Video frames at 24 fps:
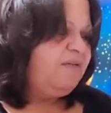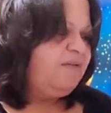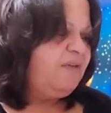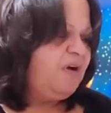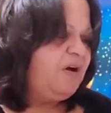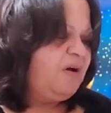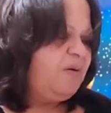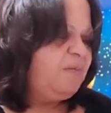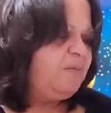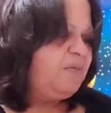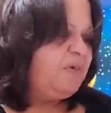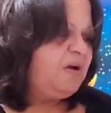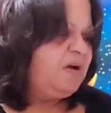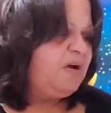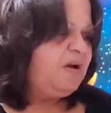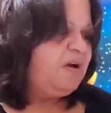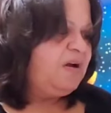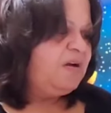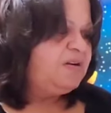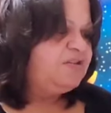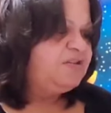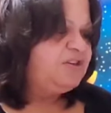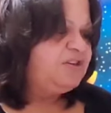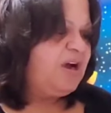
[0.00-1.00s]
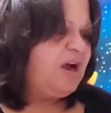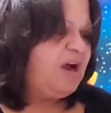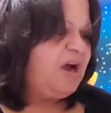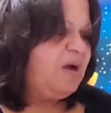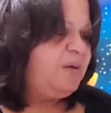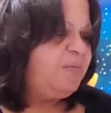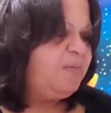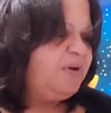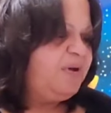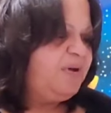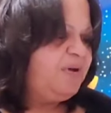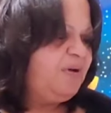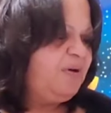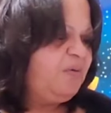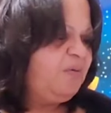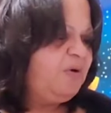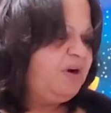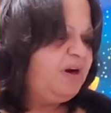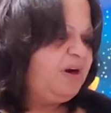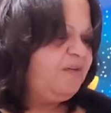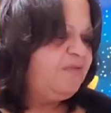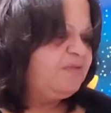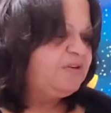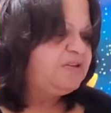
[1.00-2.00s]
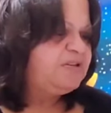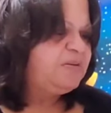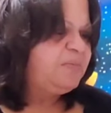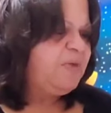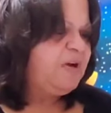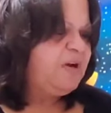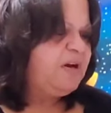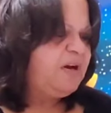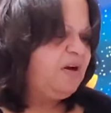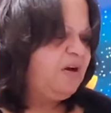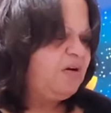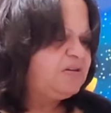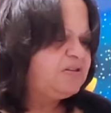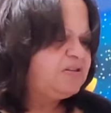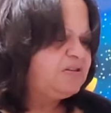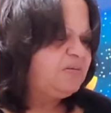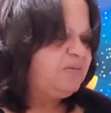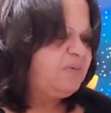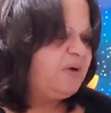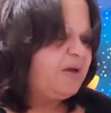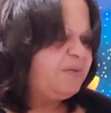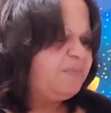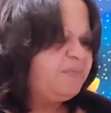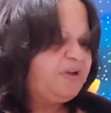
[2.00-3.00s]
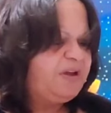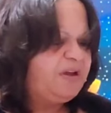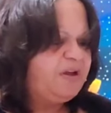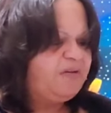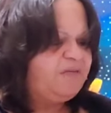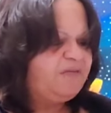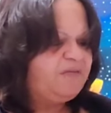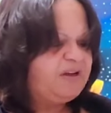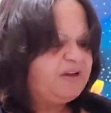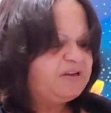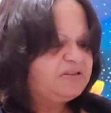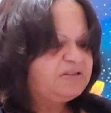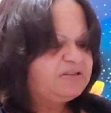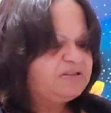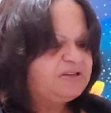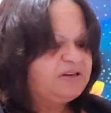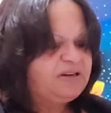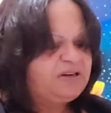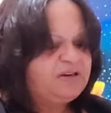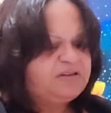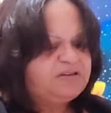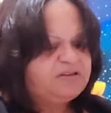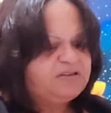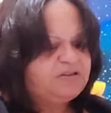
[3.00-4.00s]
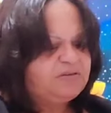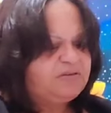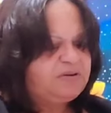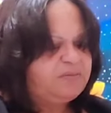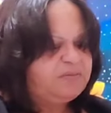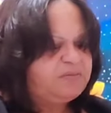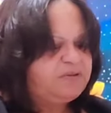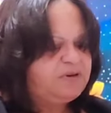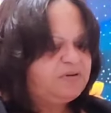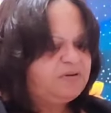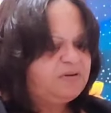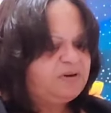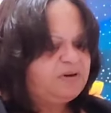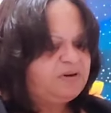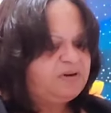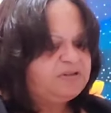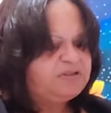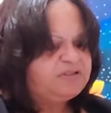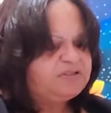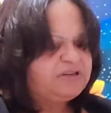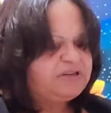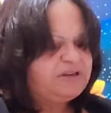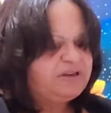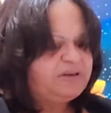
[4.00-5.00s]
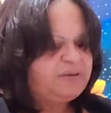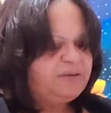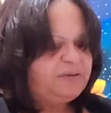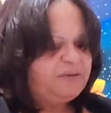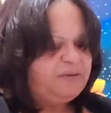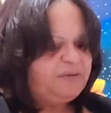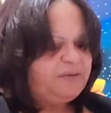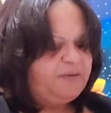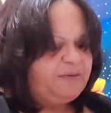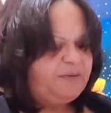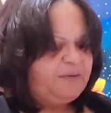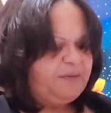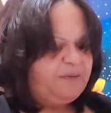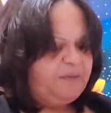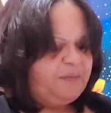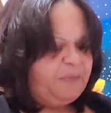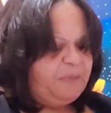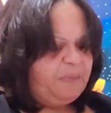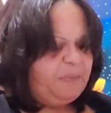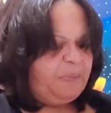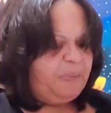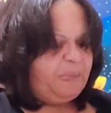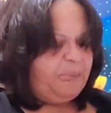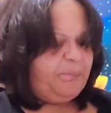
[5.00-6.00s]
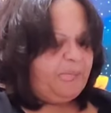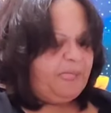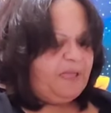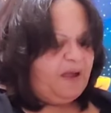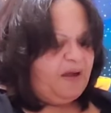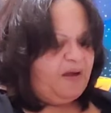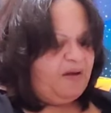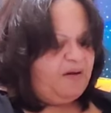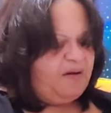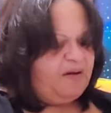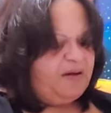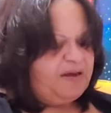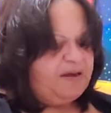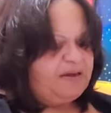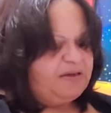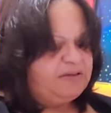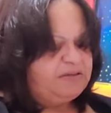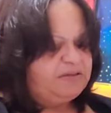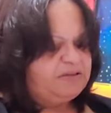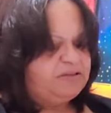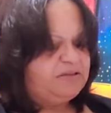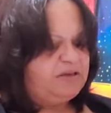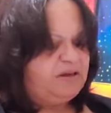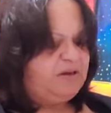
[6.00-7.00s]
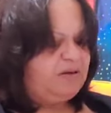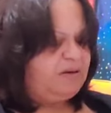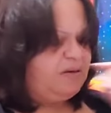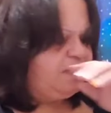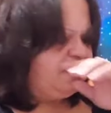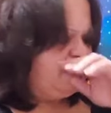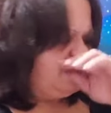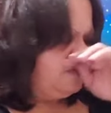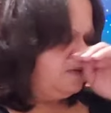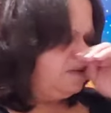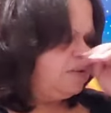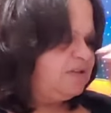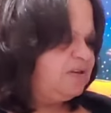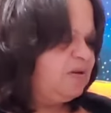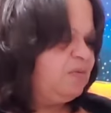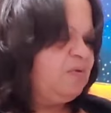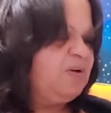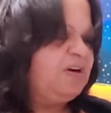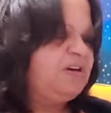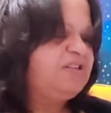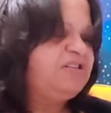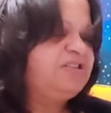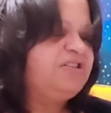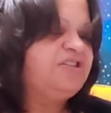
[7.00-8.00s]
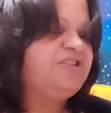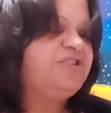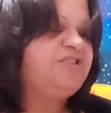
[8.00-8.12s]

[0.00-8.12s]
from a job here or whatever. Someone also might be investing into cryptocurrency. All right, so someone is